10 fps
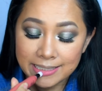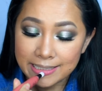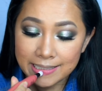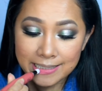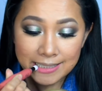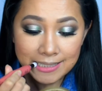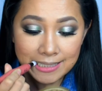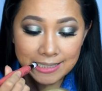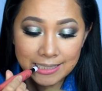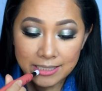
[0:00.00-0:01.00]
that's
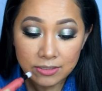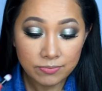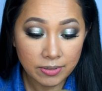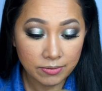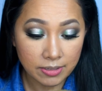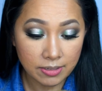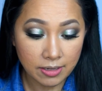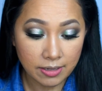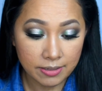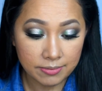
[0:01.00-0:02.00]
nice, very
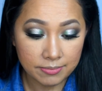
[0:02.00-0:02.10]
light.